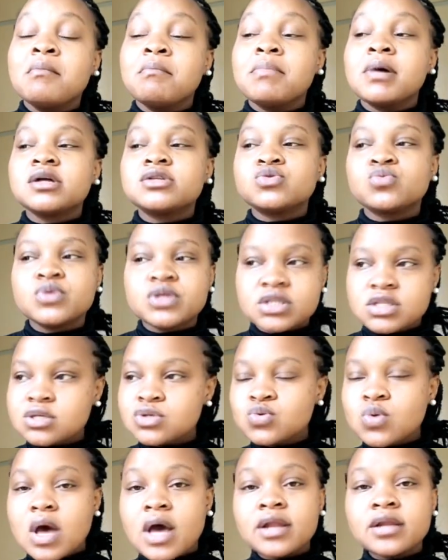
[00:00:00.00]
But with
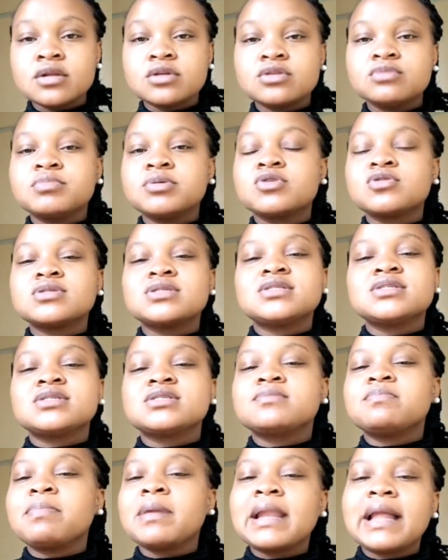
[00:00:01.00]
this one, because it
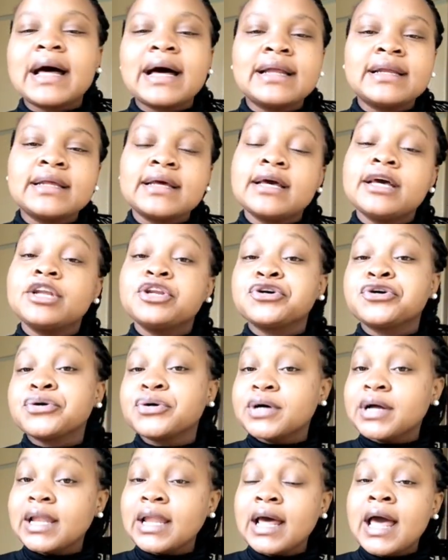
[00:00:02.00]
is planned and
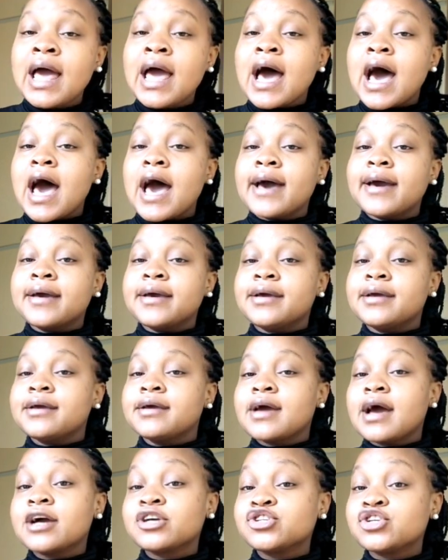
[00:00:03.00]
all,
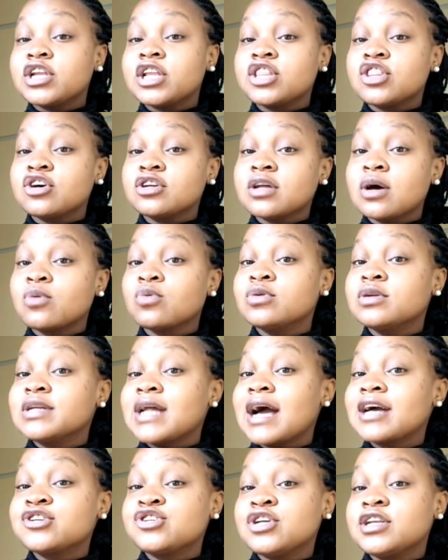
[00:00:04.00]
I actually thought I will
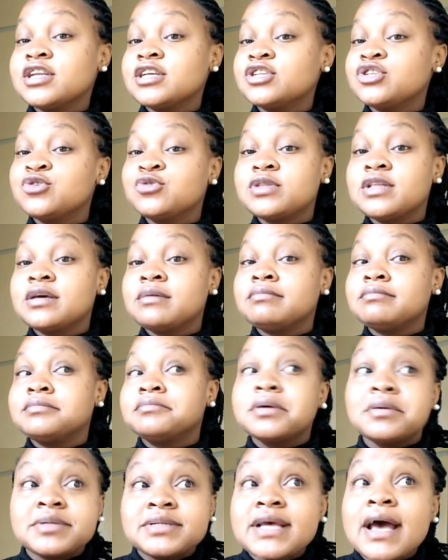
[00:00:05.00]
actually do the
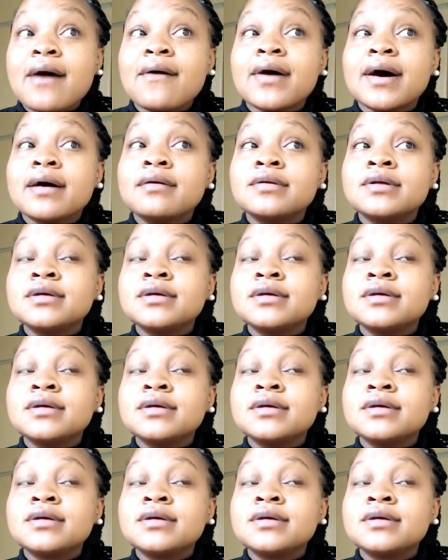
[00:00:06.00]
baby shower.